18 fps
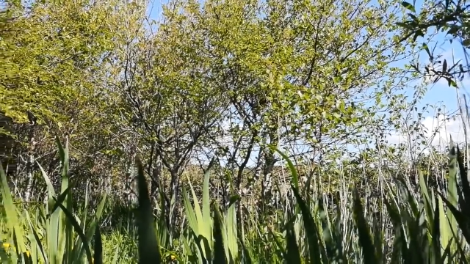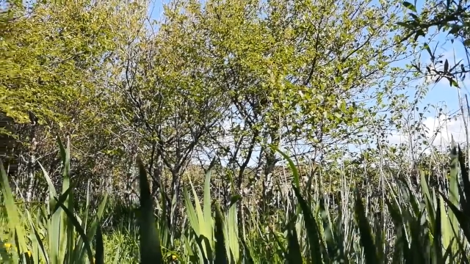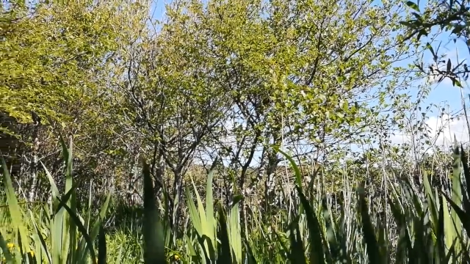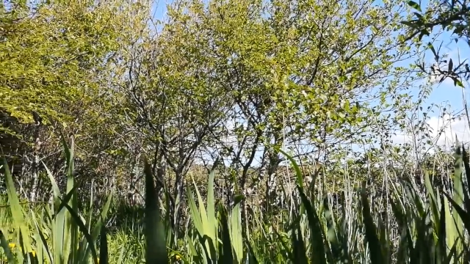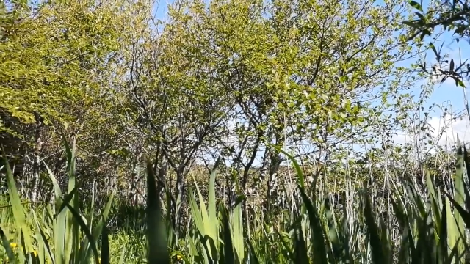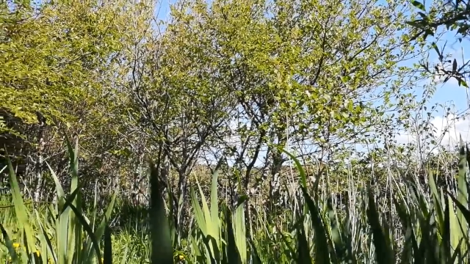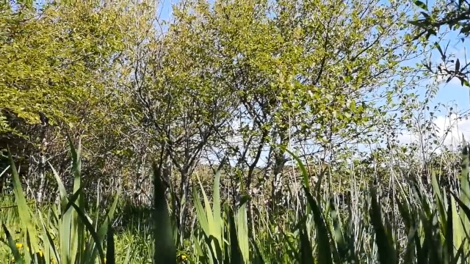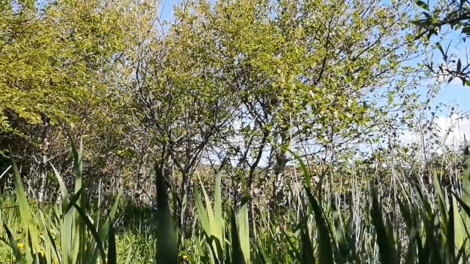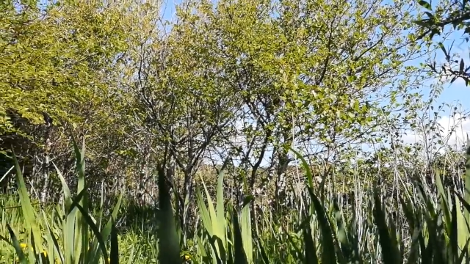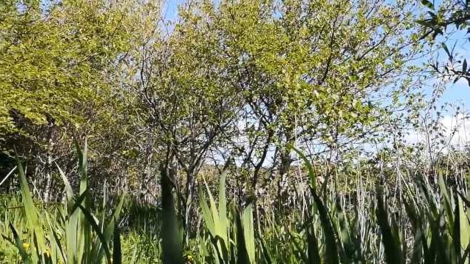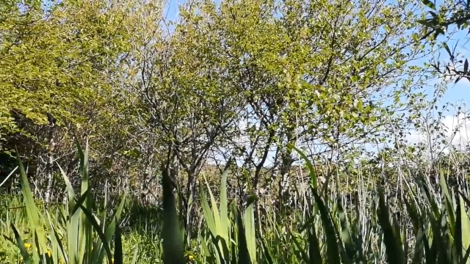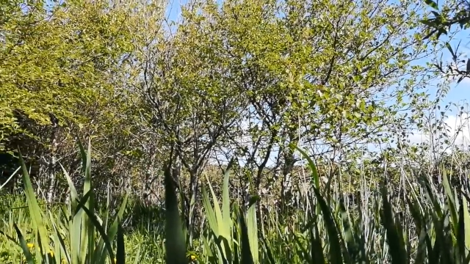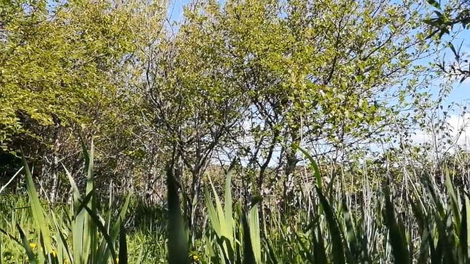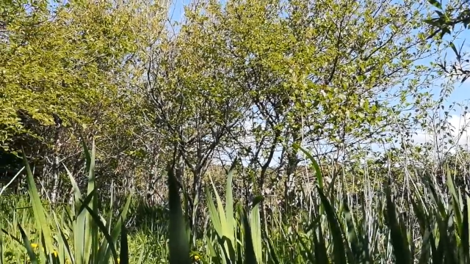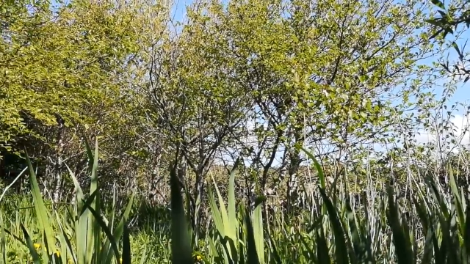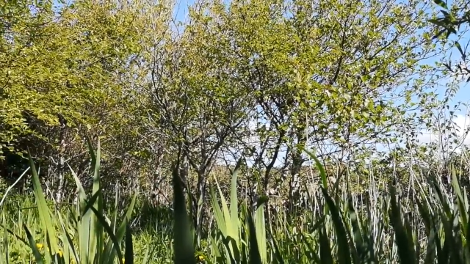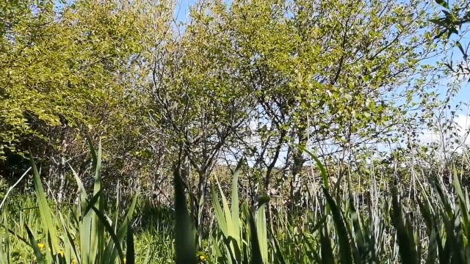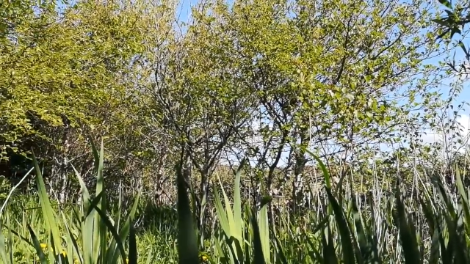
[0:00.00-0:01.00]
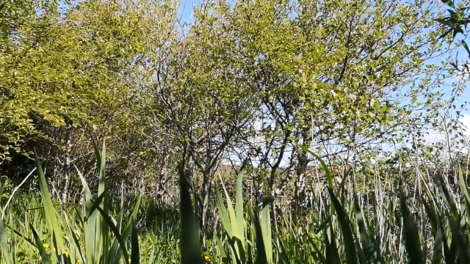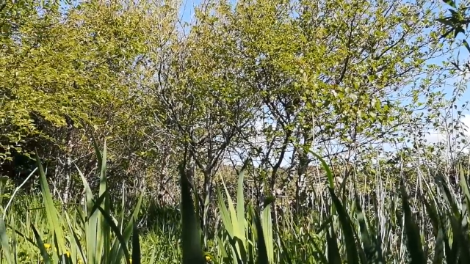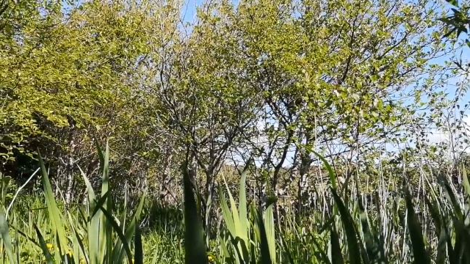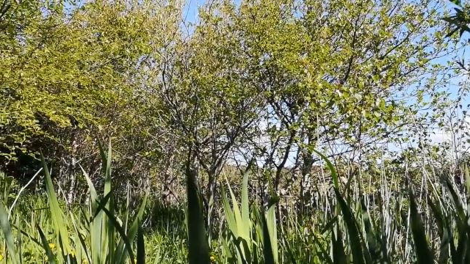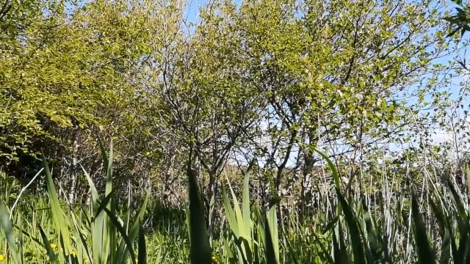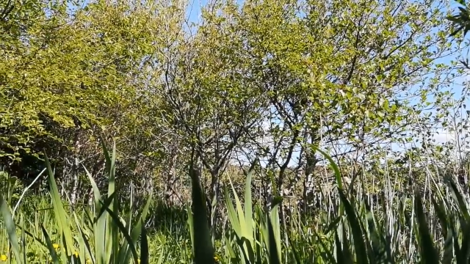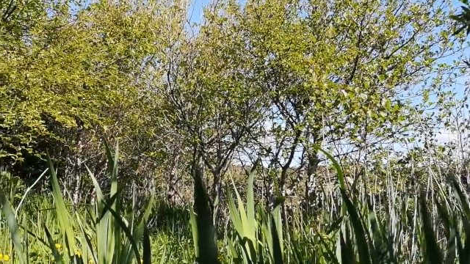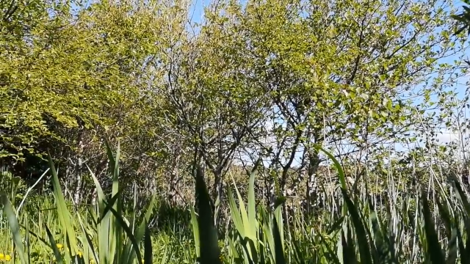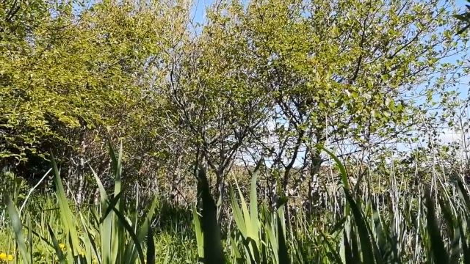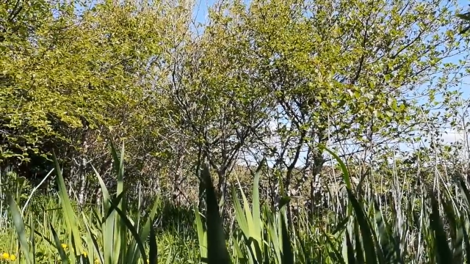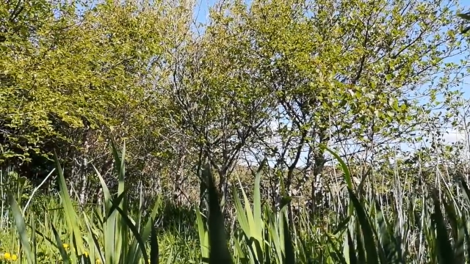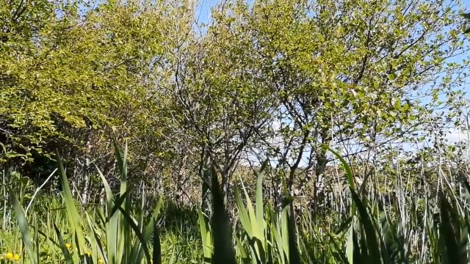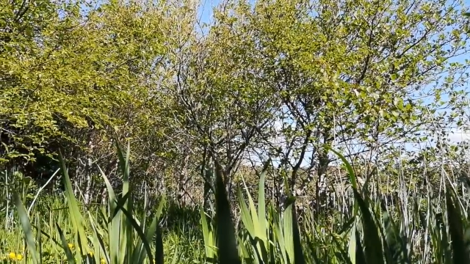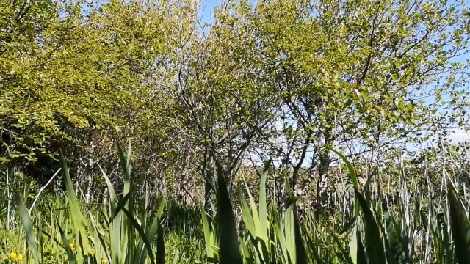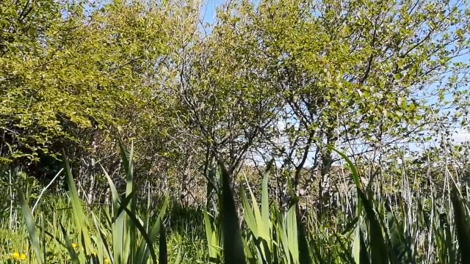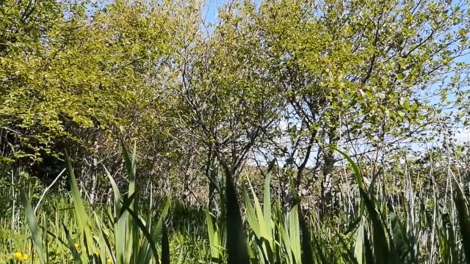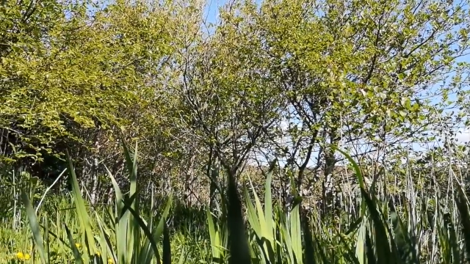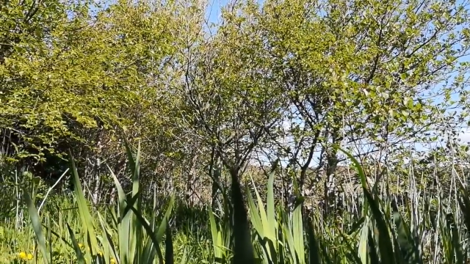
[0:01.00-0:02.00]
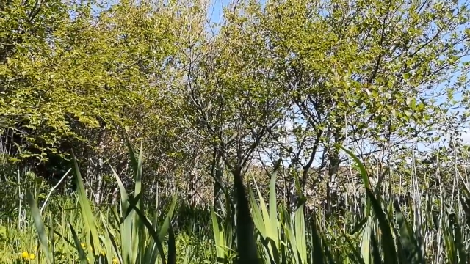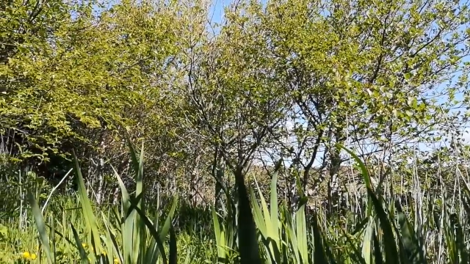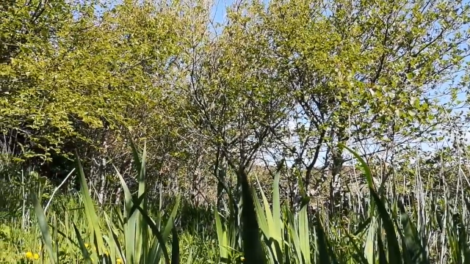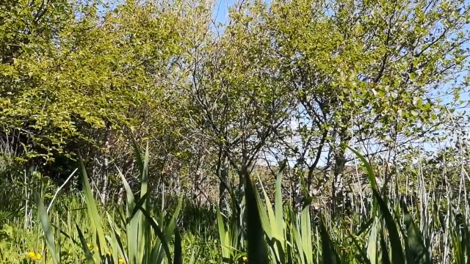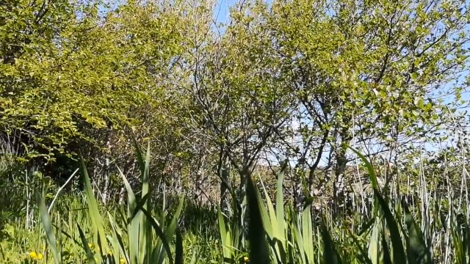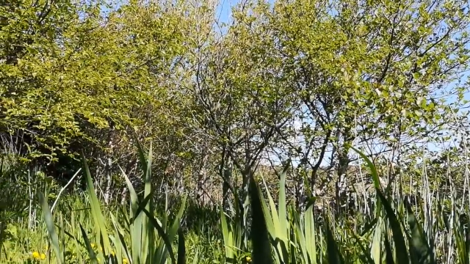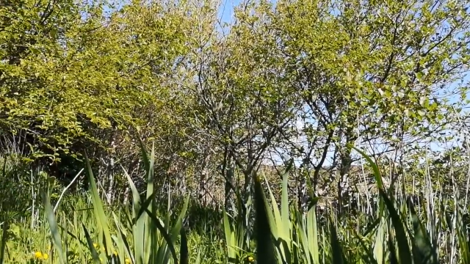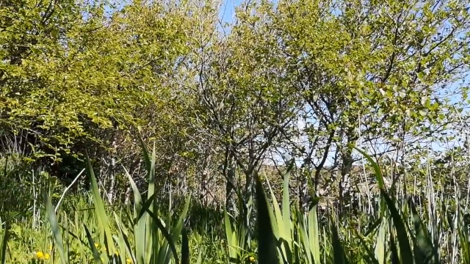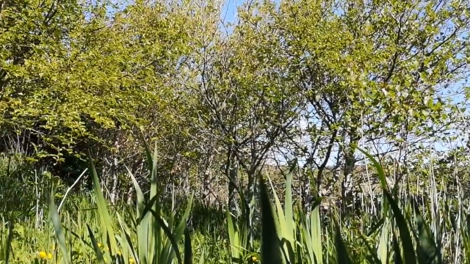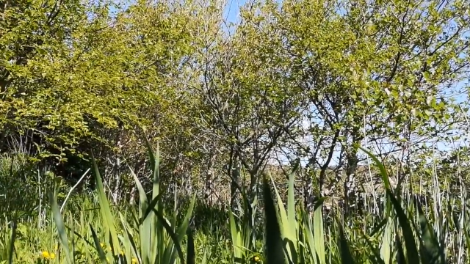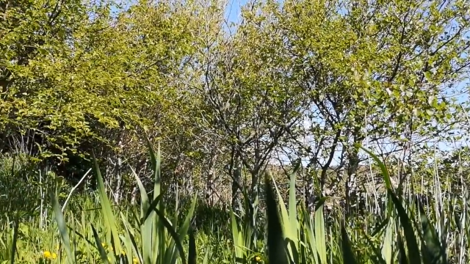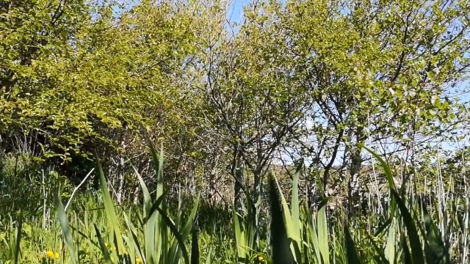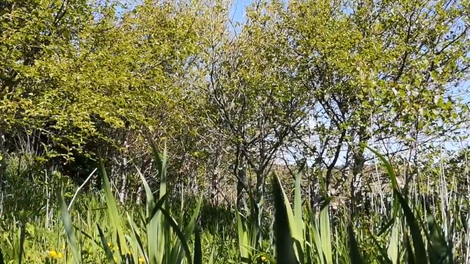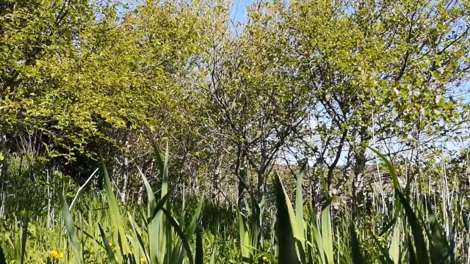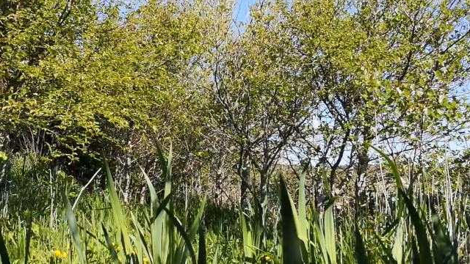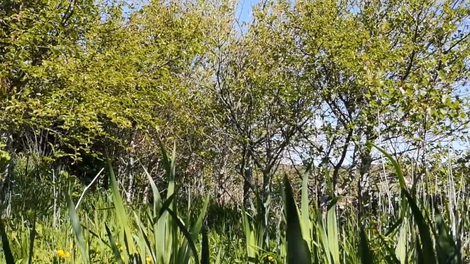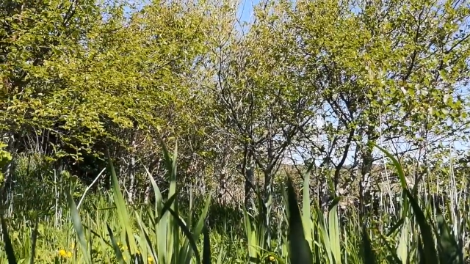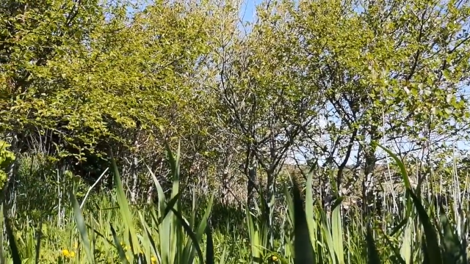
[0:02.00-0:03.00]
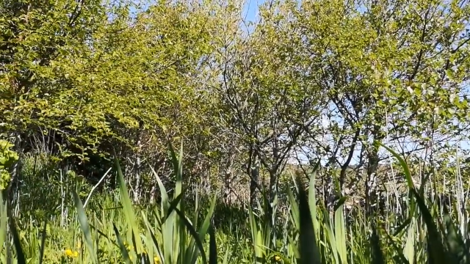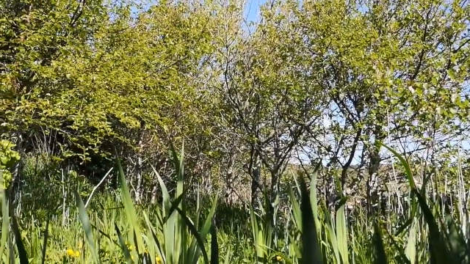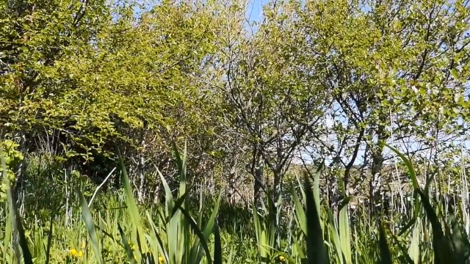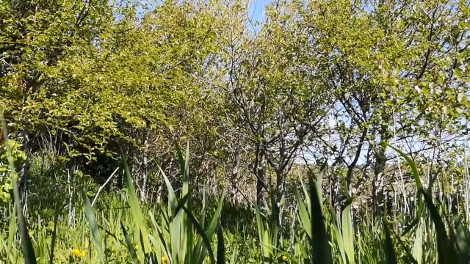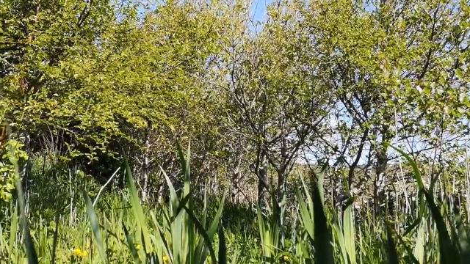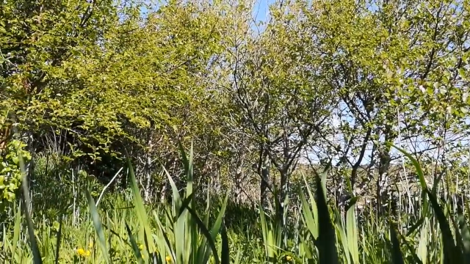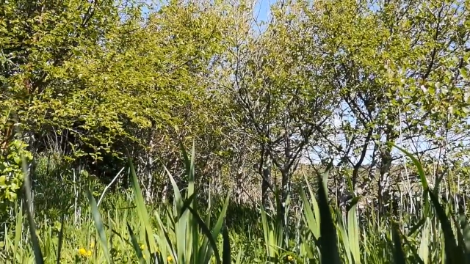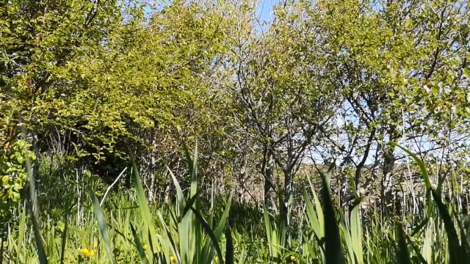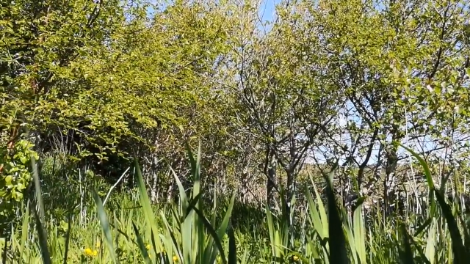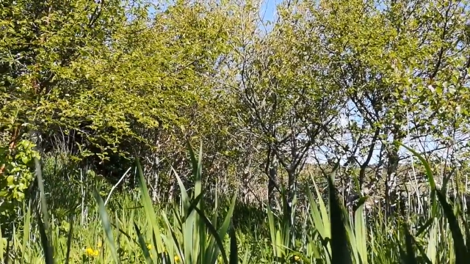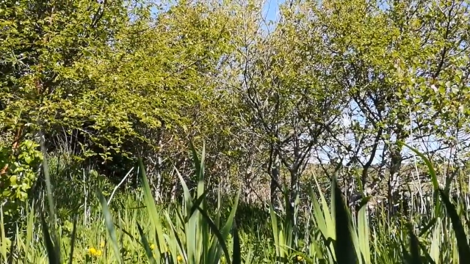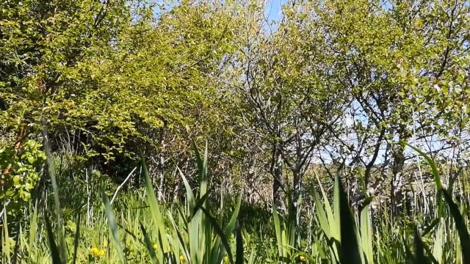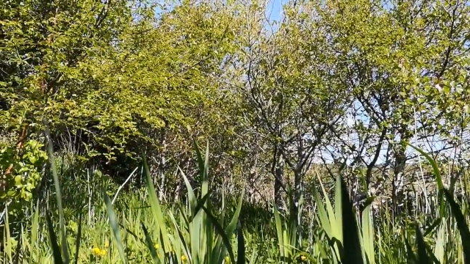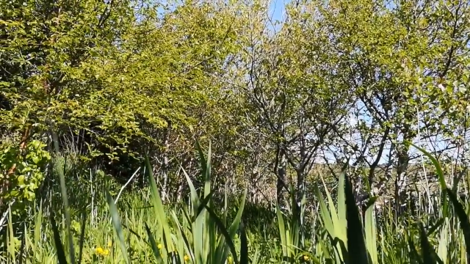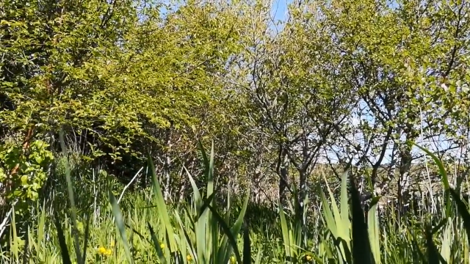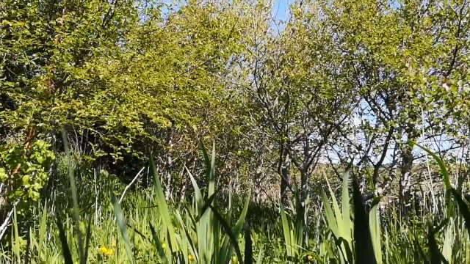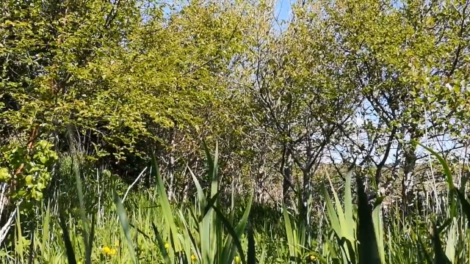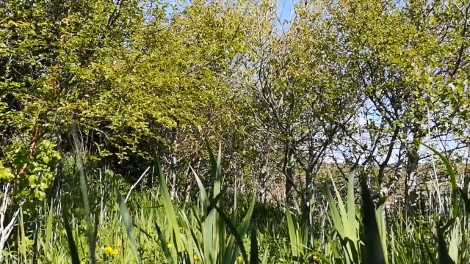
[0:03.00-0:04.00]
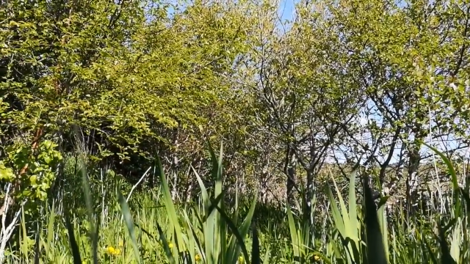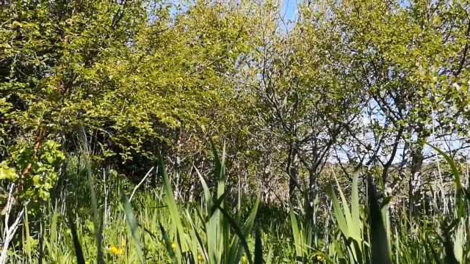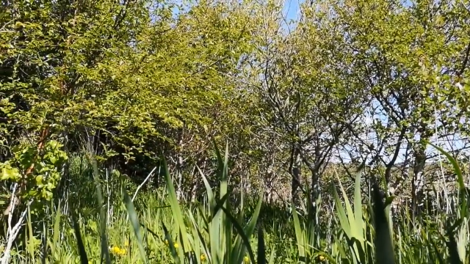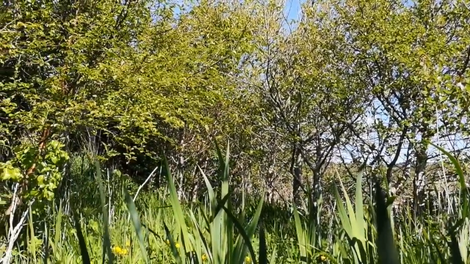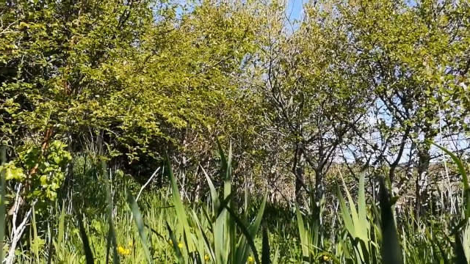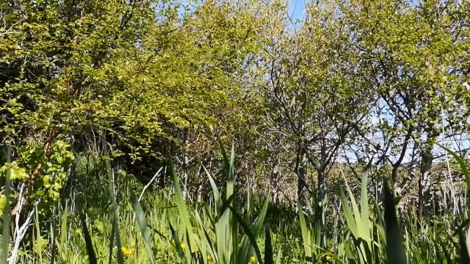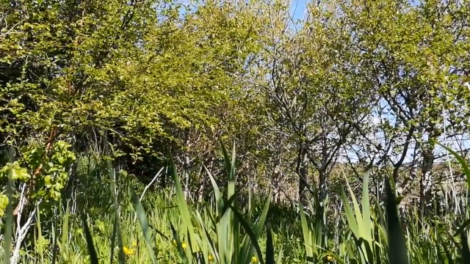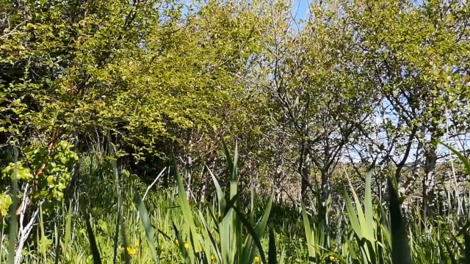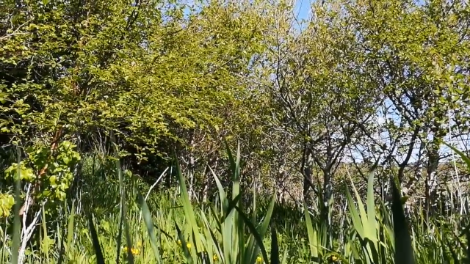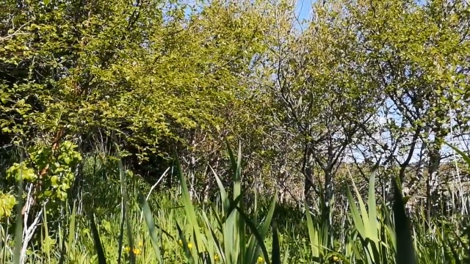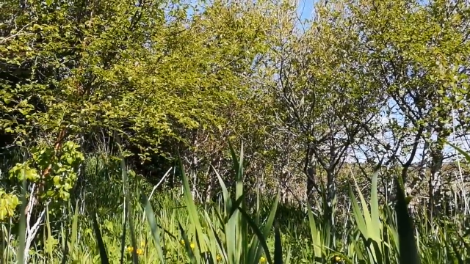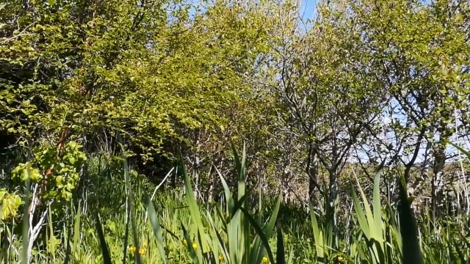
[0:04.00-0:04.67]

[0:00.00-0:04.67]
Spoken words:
(no speaker visible)